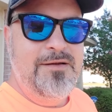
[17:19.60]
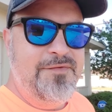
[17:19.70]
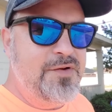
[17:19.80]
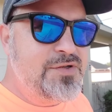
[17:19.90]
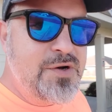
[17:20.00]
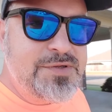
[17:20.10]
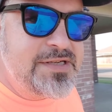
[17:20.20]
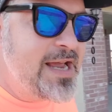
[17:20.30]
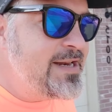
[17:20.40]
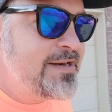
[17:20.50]
If there's no
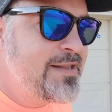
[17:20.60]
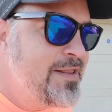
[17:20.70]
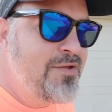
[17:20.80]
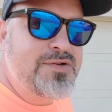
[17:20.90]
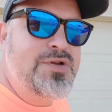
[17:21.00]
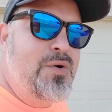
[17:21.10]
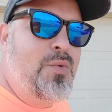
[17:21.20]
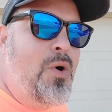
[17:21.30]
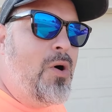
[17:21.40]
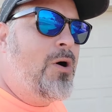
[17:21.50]
Satan, then there's no
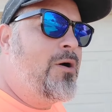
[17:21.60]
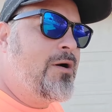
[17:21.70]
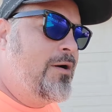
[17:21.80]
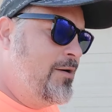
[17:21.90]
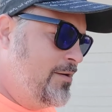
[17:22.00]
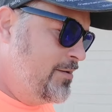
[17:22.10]
war.